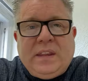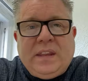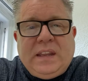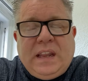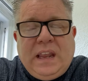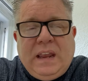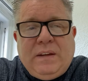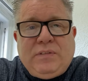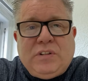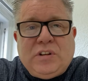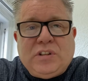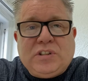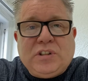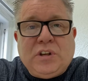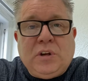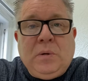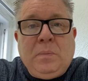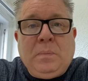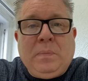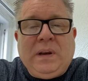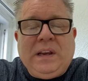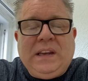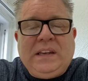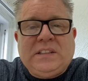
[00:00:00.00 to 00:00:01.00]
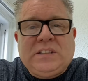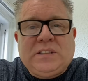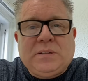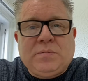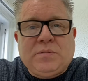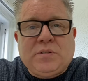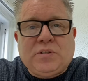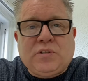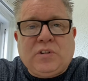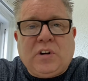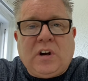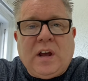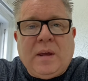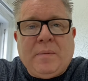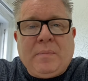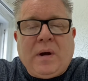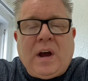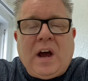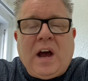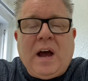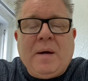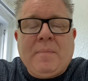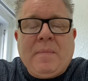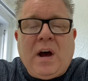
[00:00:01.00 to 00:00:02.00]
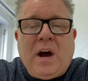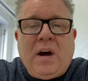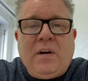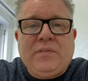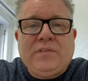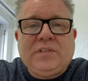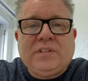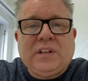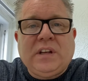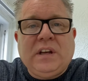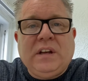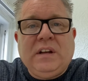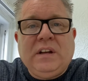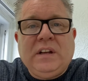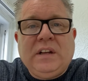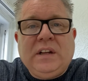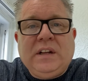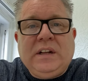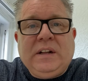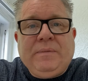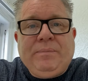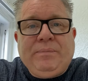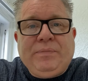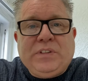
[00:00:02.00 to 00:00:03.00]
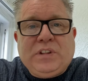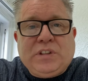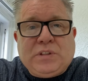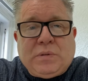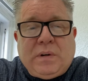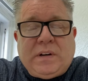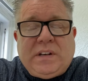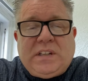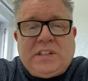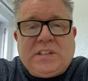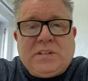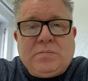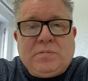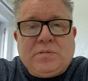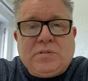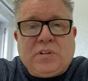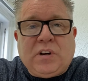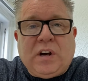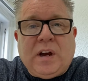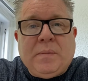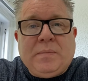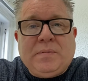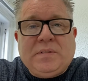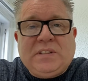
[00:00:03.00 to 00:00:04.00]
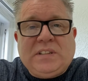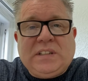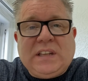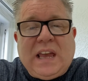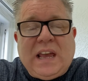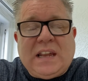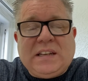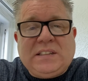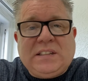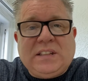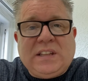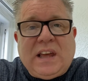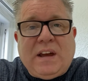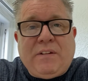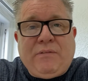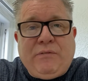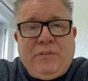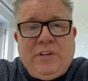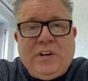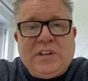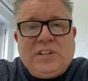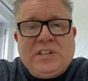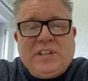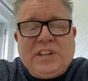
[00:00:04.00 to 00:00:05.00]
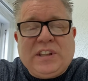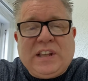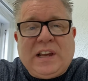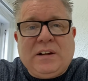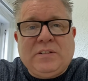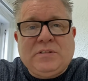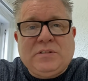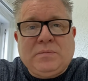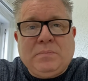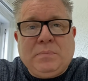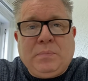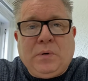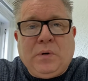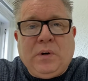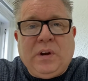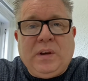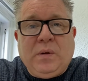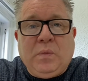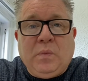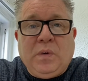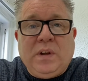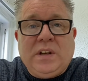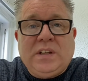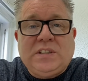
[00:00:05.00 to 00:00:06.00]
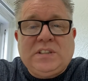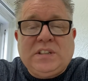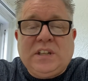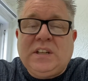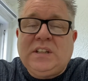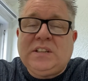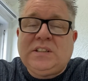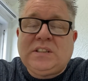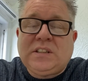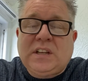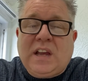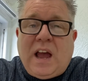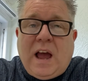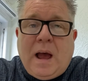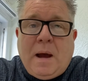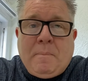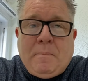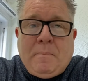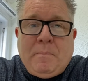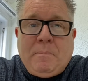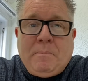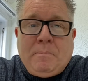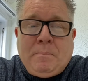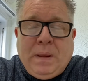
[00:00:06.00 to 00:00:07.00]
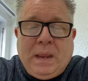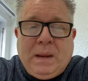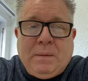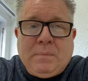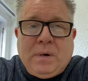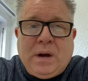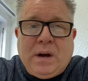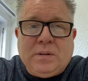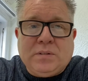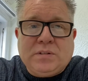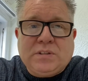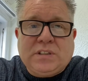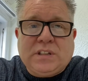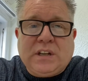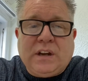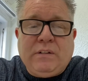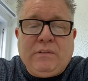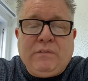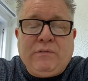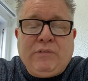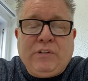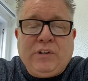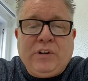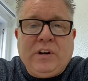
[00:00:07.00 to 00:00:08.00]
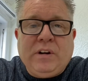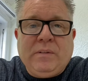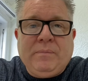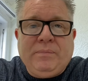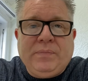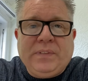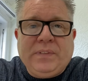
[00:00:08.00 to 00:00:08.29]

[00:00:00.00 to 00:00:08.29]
If you do, please subscribe. I'm after 20 subscribers to get to that first thousand point, which is a big milestone for,